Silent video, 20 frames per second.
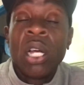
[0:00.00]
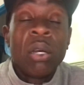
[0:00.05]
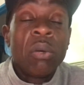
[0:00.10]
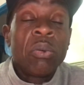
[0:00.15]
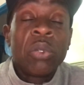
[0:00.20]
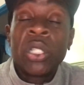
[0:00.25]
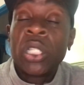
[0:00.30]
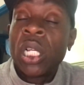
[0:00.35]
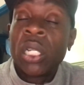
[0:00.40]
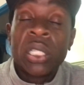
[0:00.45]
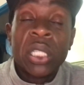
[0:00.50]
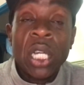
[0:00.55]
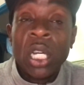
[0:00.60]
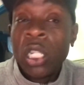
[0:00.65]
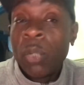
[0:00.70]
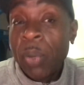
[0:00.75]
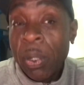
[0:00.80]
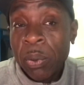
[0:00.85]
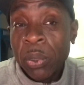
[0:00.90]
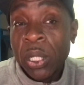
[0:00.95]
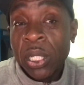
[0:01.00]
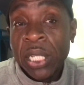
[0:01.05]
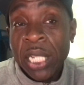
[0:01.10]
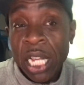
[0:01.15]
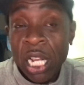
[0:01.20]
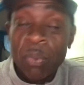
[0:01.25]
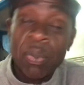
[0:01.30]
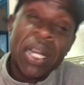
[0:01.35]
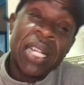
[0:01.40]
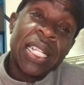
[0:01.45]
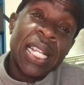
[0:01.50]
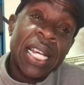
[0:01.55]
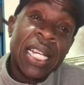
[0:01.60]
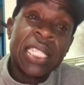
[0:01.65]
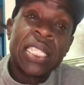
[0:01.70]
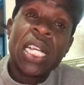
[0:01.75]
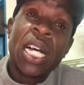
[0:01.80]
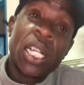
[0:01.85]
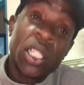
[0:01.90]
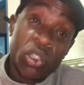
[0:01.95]
The only people that care about that is
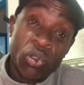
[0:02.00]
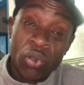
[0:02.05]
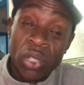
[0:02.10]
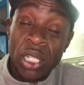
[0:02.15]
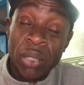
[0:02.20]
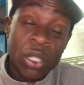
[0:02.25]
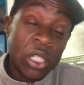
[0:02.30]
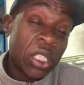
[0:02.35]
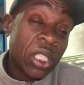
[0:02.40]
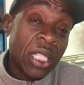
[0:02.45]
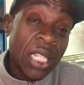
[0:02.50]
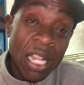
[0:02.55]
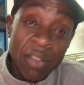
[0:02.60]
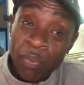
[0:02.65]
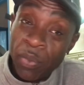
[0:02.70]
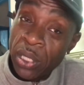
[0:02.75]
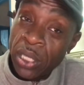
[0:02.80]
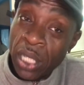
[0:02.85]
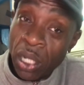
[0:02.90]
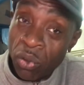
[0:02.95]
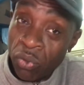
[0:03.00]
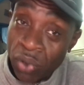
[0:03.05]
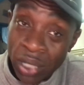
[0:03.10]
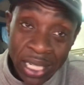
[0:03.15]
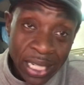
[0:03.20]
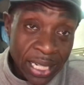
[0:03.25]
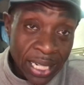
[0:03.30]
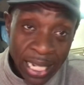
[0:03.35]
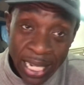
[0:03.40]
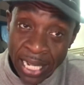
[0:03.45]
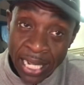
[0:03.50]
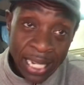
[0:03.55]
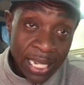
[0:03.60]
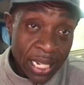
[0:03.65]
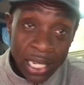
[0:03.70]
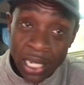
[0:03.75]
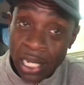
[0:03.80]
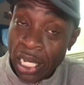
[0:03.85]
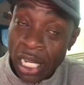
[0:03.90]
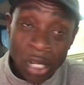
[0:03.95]
us, really, because the government don't really care
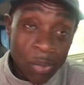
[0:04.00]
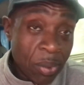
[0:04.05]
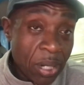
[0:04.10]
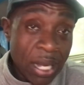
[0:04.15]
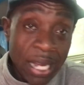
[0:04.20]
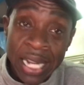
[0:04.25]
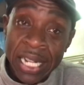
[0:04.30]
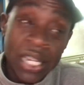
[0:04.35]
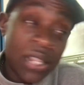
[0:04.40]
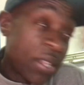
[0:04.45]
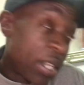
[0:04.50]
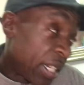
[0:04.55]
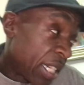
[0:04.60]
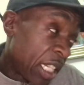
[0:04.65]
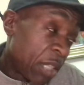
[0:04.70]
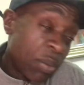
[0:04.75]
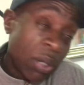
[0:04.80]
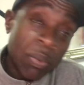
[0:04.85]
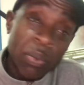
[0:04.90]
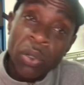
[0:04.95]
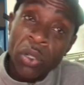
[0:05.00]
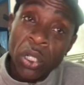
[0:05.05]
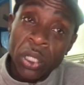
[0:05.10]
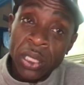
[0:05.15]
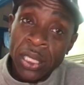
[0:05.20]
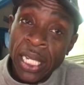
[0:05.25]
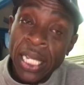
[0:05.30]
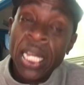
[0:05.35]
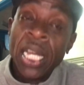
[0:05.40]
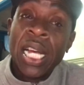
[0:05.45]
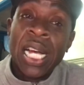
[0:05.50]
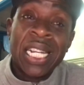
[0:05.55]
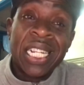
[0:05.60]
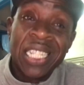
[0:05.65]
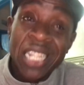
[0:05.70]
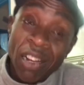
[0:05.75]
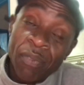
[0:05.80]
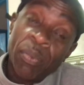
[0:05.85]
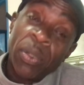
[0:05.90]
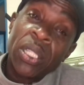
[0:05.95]
about anything these people have got to say, and the
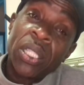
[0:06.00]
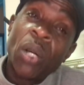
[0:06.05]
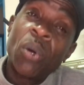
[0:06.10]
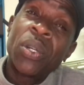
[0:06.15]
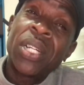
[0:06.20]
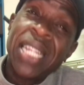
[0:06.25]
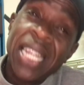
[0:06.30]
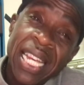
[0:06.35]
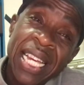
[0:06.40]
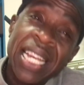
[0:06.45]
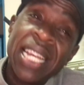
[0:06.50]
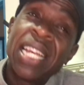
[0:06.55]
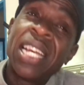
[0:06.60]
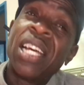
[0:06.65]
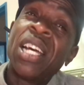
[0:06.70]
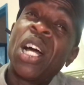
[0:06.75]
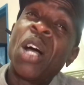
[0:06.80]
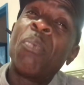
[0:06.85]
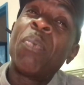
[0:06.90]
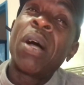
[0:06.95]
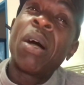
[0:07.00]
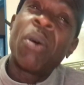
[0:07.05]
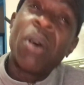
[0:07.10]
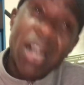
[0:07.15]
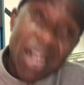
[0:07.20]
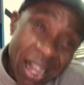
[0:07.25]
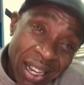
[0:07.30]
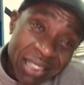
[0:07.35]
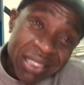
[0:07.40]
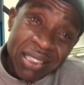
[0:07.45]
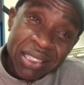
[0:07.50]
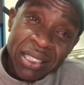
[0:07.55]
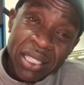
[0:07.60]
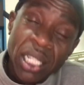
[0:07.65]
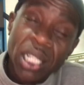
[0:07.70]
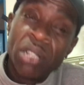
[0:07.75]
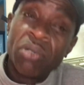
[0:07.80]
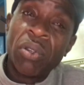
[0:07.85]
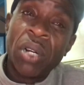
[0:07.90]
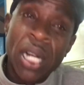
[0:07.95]
government don't care about us,
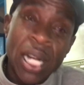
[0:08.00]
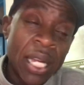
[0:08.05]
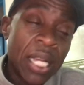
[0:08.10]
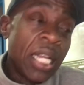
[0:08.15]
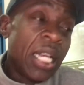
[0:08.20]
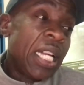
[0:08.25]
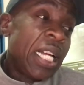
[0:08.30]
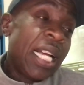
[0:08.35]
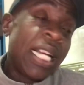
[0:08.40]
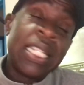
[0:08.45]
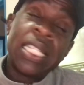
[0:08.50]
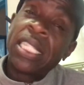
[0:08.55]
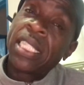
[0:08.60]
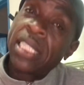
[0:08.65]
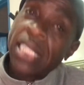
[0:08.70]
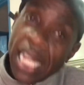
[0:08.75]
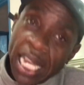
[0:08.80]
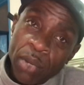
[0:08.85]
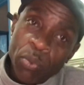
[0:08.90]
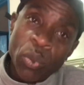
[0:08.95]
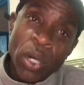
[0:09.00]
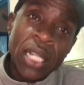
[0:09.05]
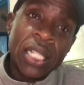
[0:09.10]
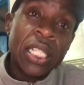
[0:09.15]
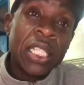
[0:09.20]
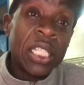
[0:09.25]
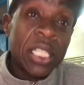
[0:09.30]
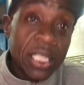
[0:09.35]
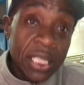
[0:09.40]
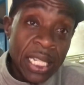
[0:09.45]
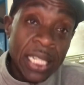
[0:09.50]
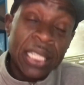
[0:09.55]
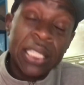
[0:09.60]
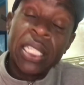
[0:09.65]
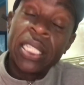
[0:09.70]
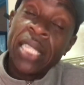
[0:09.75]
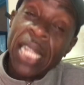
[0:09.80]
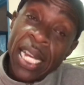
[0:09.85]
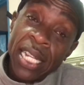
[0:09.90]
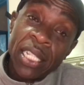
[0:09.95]
right? In the same way that you see
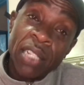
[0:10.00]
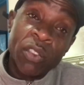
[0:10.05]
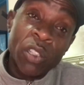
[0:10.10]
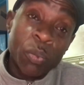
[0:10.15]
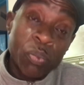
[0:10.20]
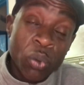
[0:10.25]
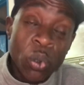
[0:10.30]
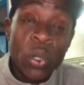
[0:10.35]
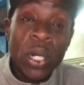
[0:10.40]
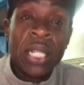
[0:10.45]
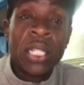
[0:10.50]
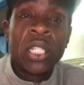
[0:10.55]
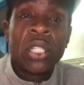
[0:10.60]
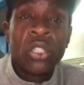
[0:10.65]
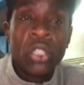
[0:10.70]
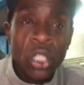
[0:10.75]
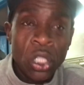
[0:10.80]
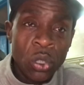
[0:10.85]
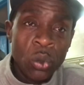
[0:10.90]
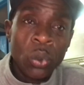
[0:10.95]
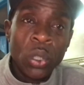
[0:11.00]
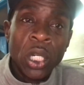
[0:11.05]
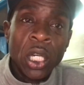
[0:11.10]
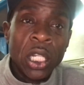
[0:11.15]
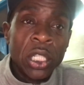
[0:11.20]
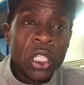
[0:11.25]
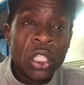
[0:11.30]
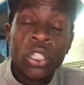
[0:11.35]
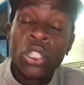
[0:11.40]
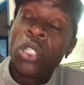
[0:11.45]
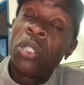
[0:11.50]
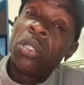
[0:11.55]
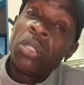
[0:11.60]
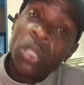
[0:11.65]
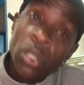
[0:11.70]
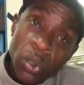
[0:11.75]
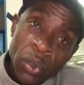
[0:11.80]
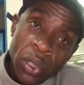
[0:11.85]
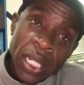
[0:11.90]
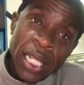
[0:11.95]
today, they just brought in the new
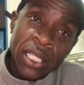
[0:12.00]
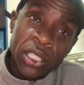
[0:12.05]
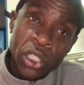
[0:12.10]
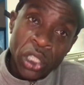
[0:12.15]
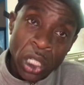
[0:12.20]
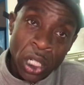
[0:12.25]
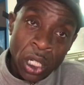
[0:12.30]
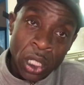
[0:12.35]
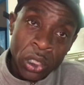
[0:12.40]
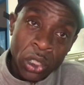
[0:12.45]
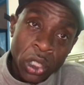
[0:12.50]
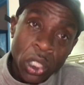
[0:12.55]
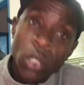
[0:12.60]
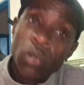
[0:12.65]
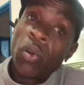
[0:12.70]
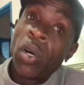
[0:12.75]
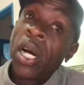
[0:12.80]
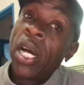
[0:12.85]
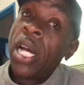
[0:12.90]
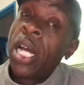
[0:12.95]
Ulez charge, right?